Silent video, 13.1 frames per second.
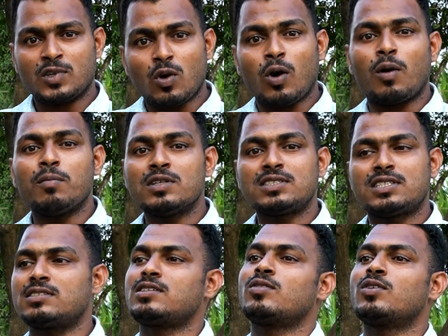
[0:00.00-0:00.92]
common
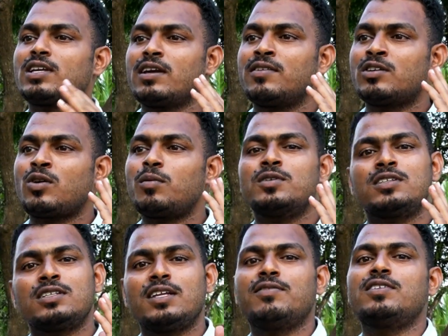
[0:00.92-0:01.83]
sense. Okay,
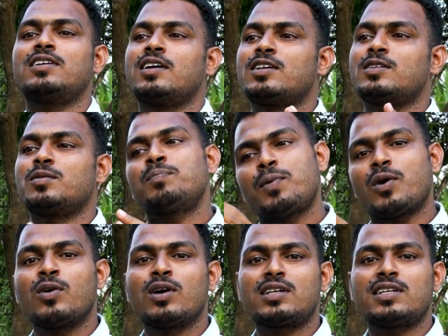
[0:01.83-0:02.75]
commonly we assume
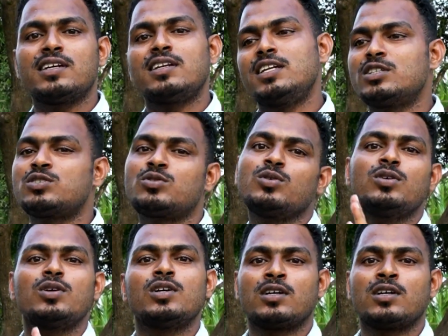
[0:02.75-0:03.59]
poverty leads to